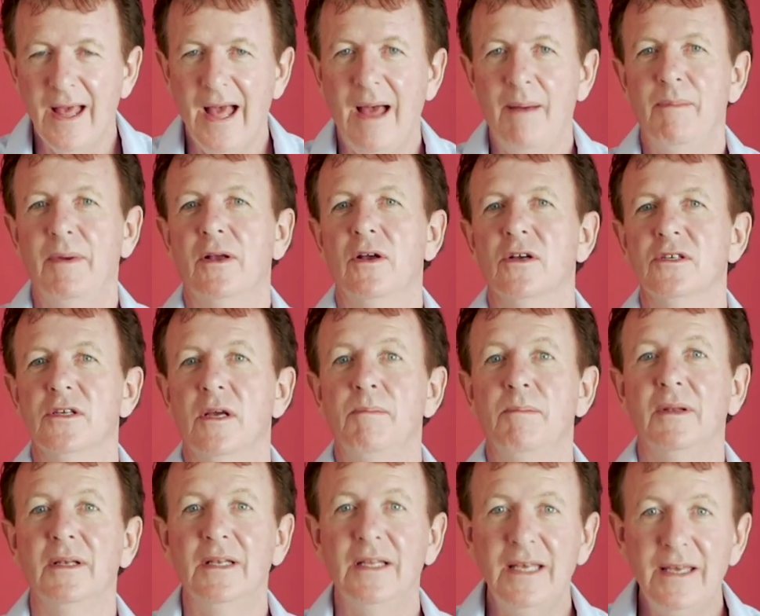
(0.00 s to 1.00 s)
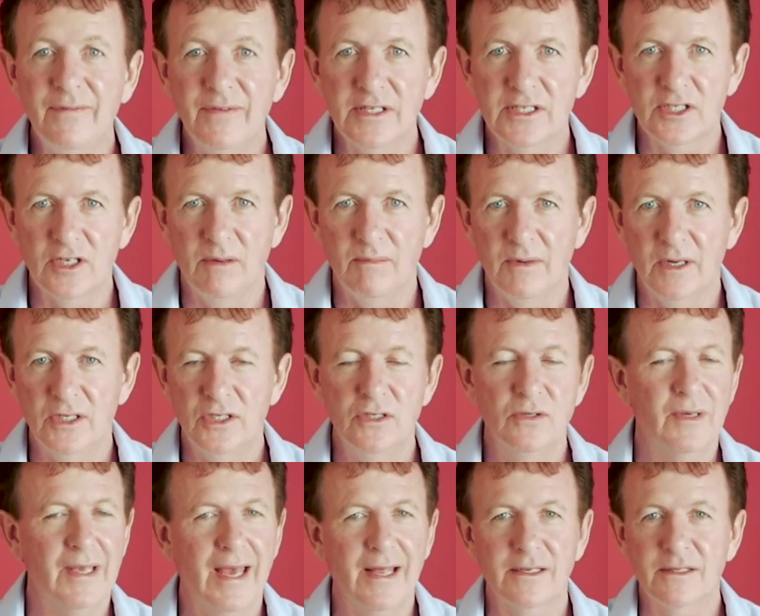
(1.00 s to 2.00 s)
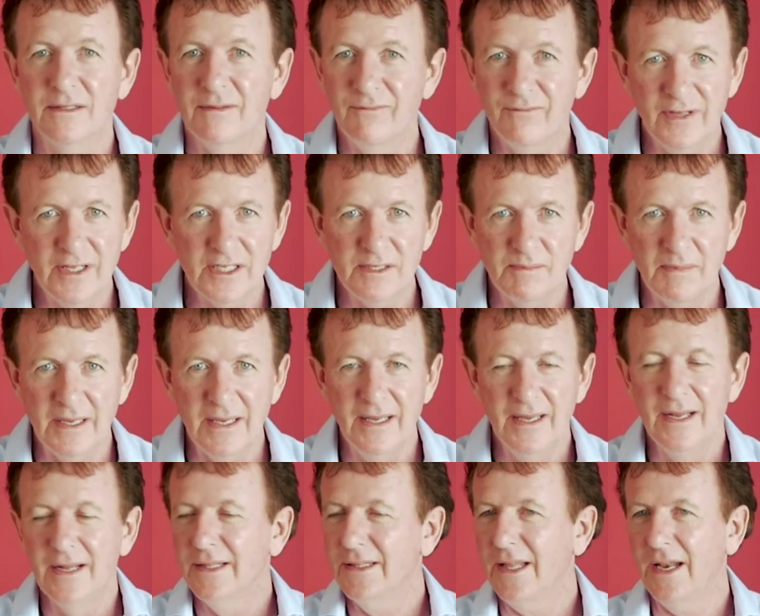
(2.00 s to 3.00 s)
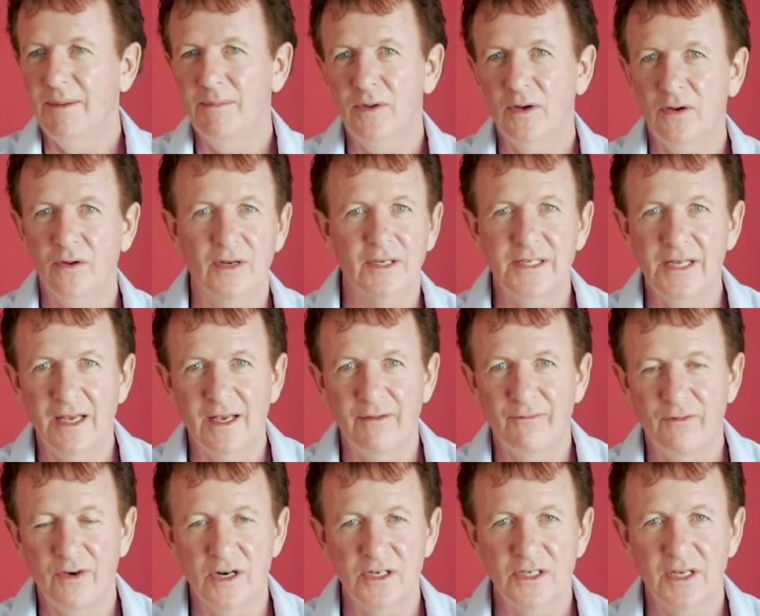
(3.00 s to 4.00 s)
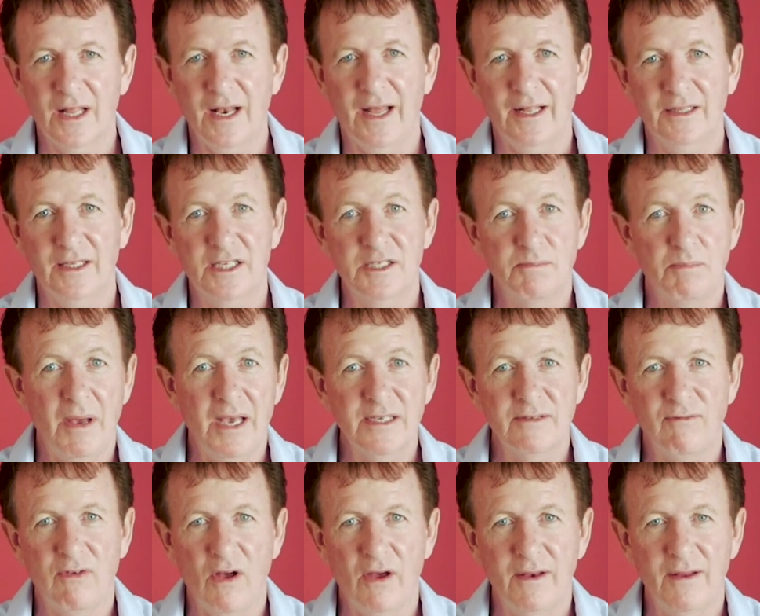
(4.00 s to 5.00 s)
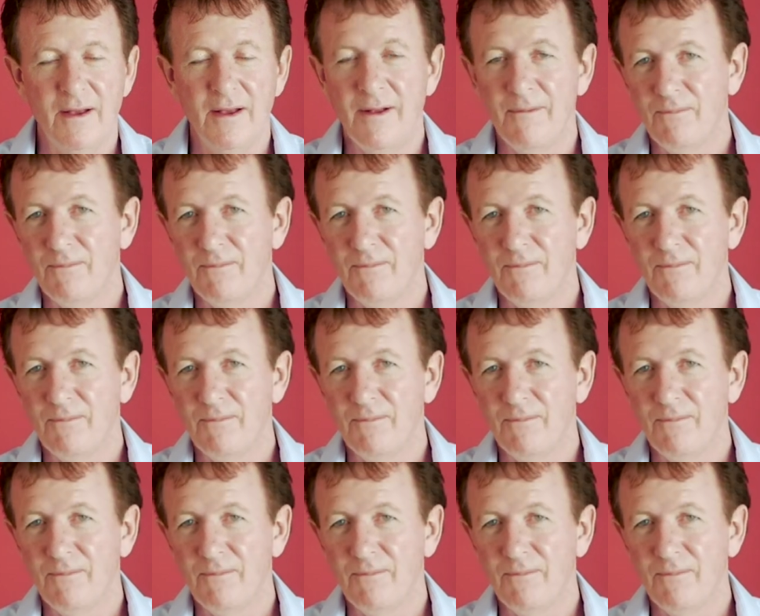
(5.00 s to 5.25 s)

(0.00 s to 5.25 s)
And because I believe it so much, you can't convince me that I'm not going to take a Virgin Galactic space flight